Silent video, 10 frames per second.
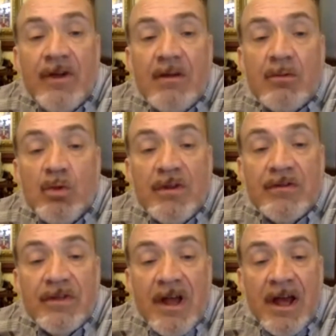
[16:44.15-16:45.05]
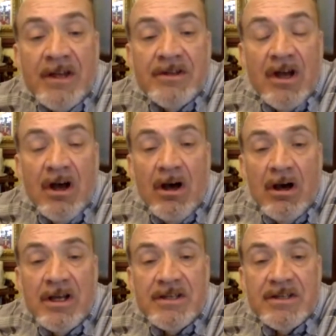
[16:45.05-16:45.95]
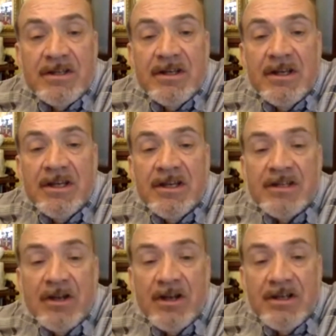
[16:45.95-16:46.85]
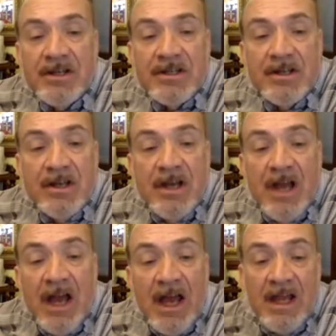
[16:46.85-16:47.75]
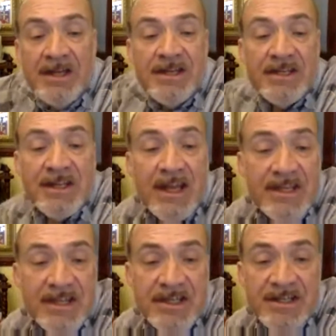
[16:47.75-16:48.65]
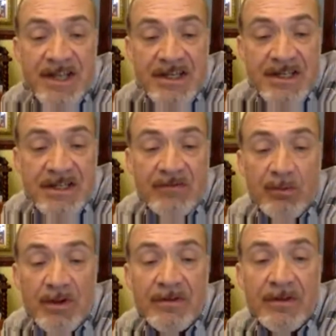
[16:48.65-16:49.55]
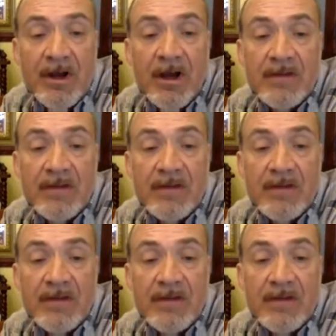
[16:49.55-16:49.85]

variable width and height inside it, and it has getters and setters of width.